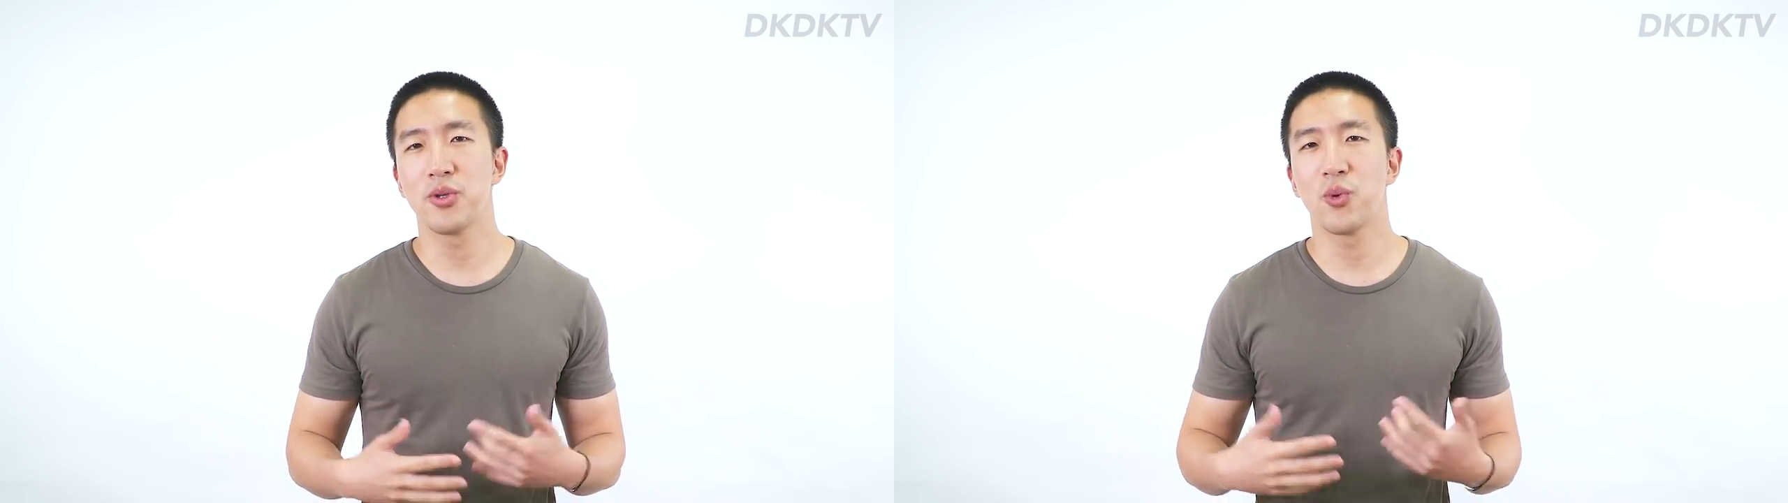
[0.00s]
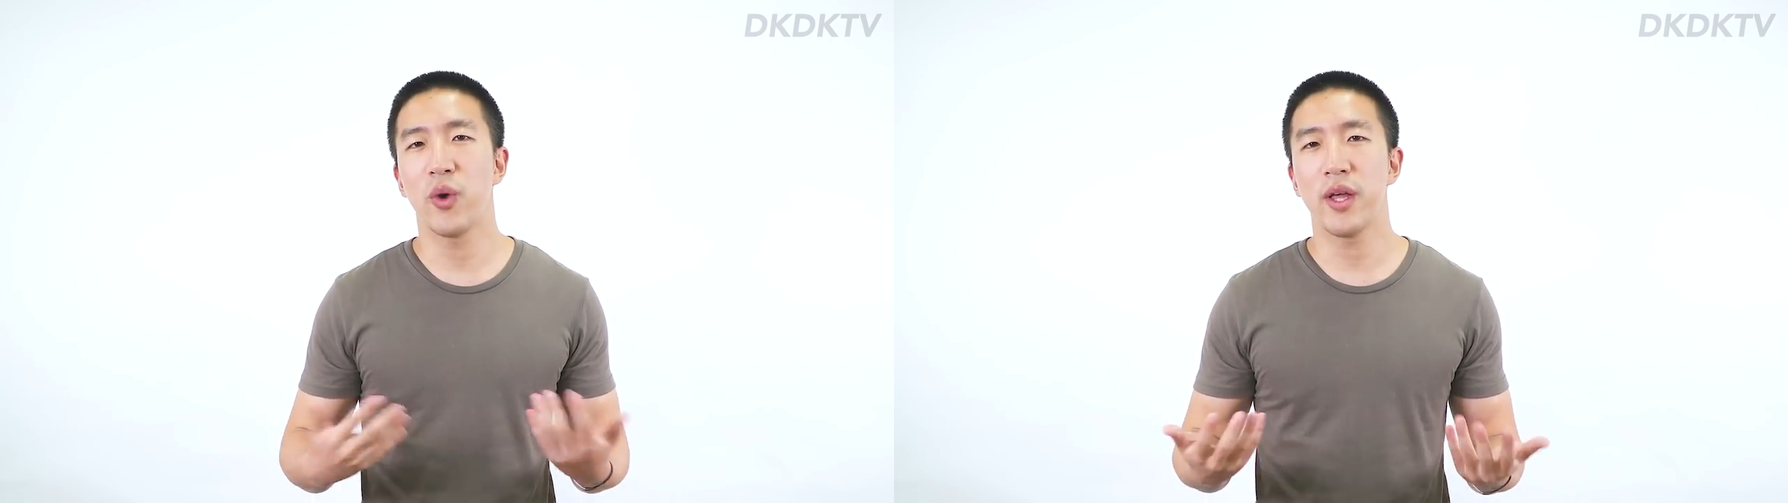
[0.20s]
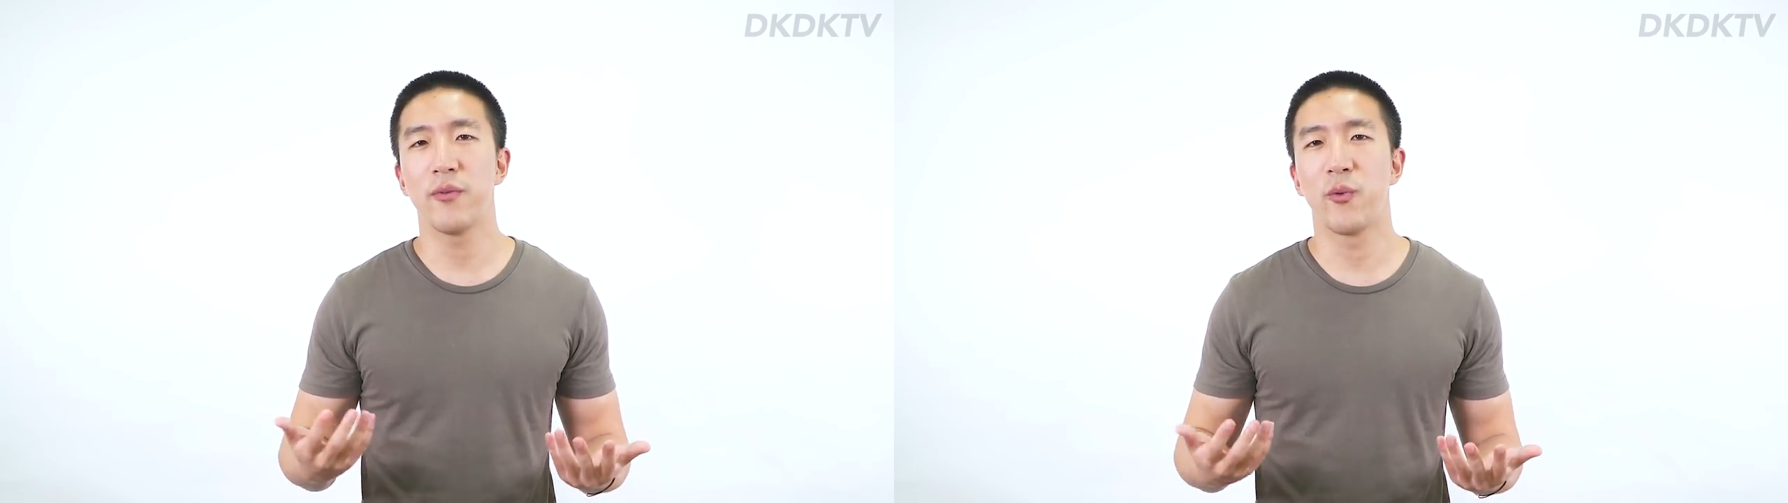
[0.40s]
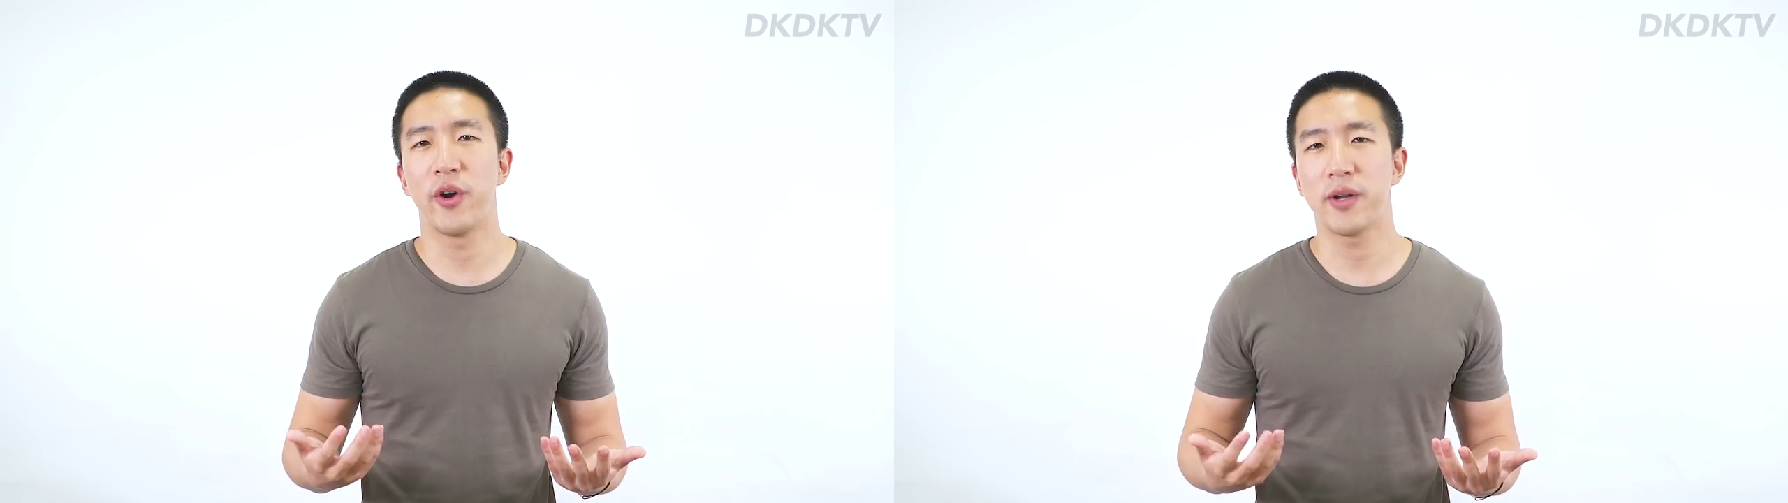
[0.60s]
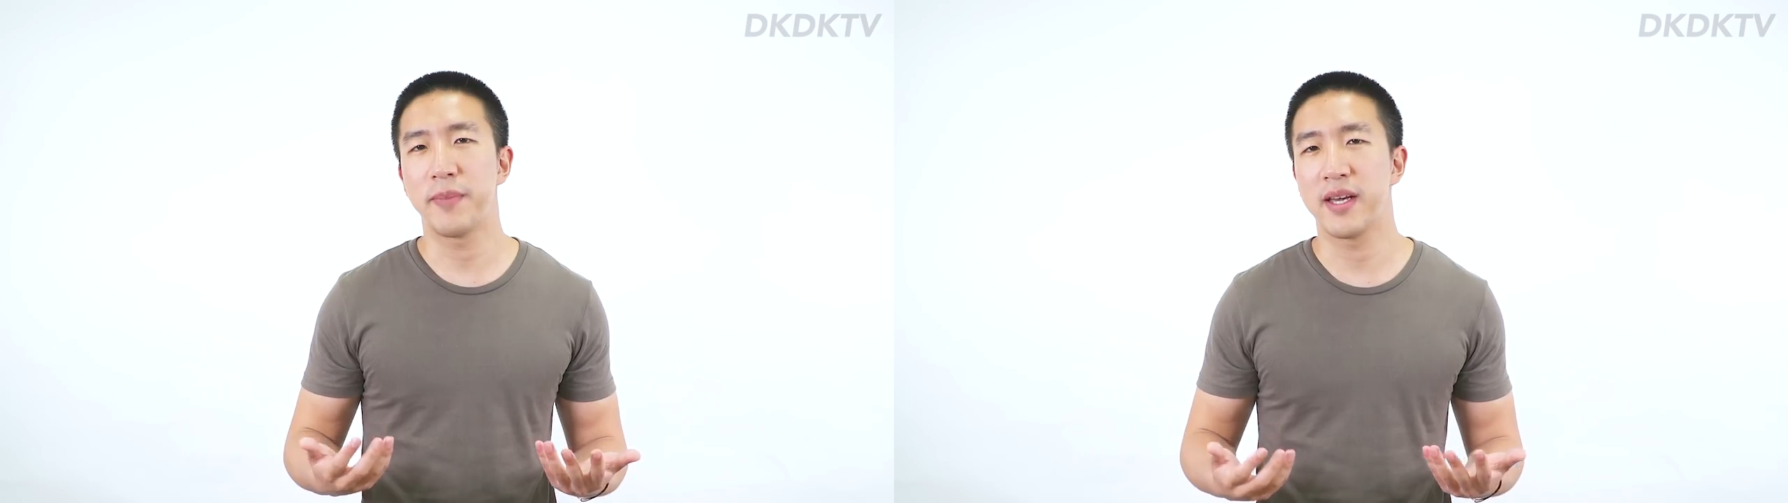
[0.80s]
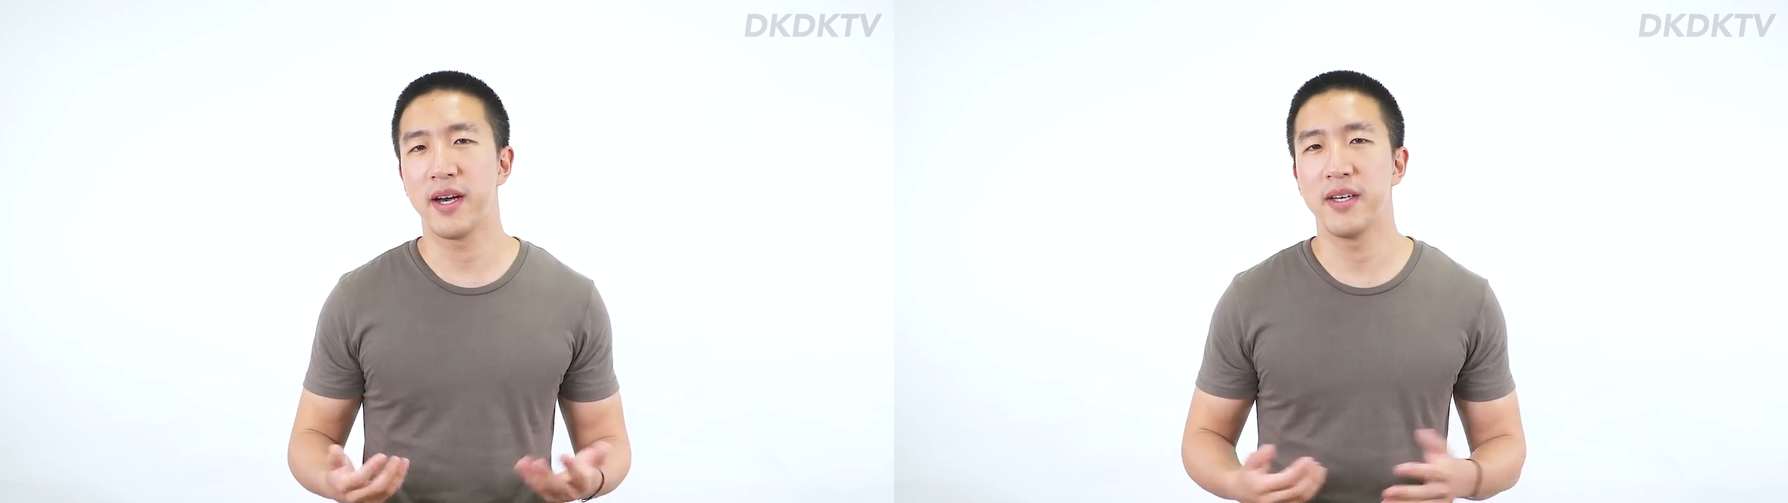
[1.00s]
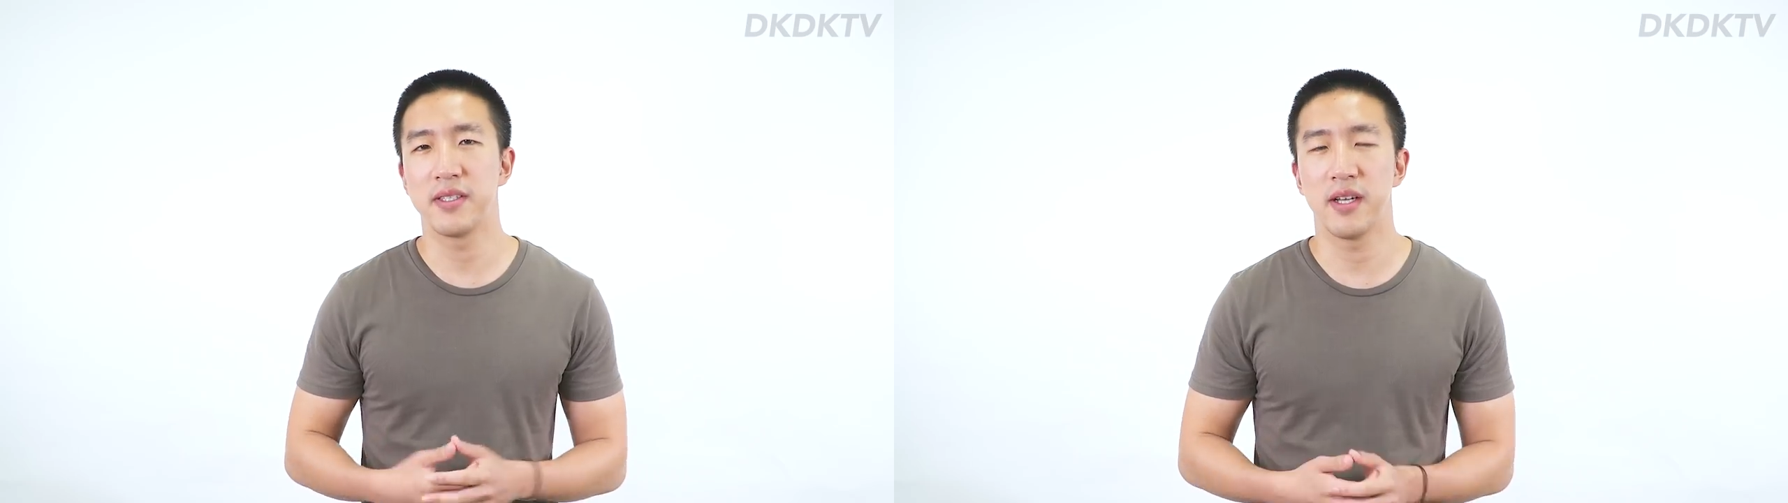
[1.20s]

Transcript: who quit work because